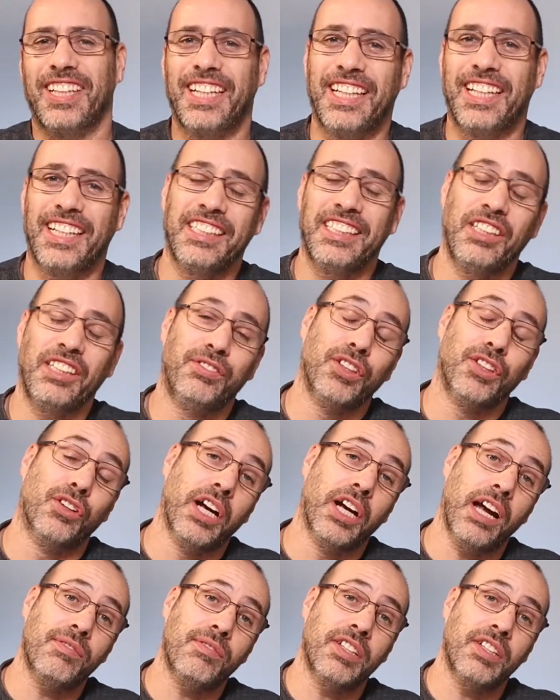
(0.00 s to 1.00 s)
And if you
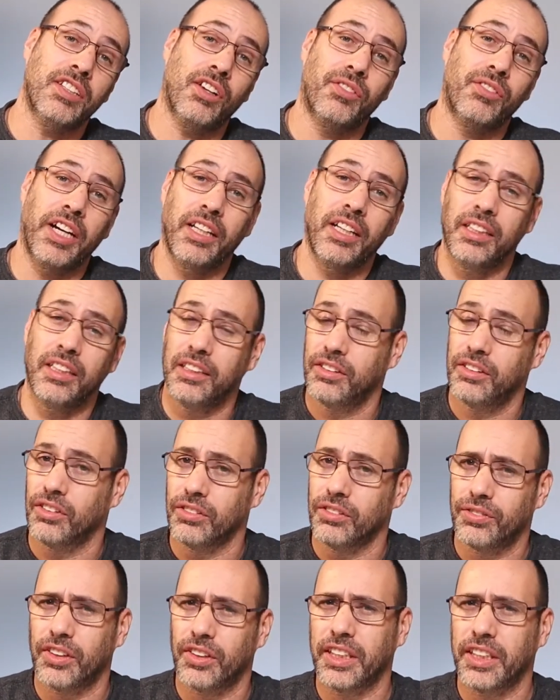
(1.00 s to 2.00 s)
haven't already,
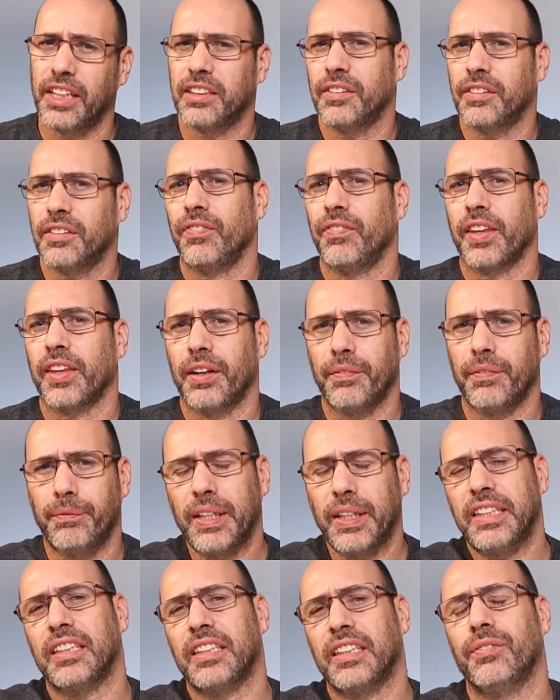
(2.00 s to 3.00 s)
don't forget,
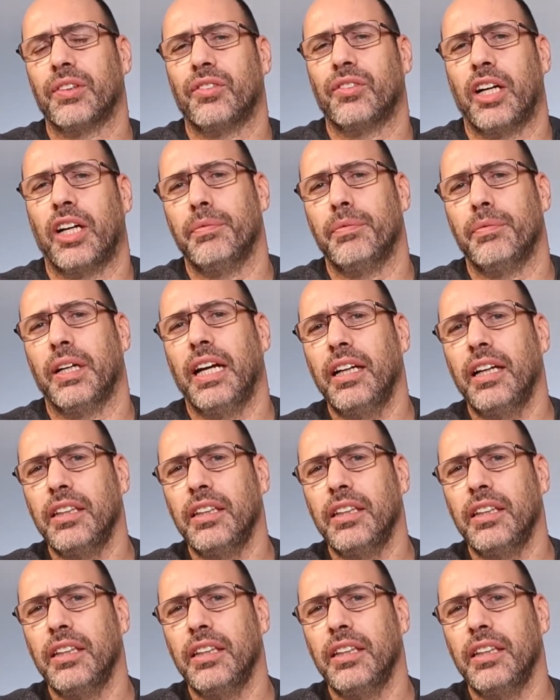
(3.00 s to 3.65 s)
please subscribe.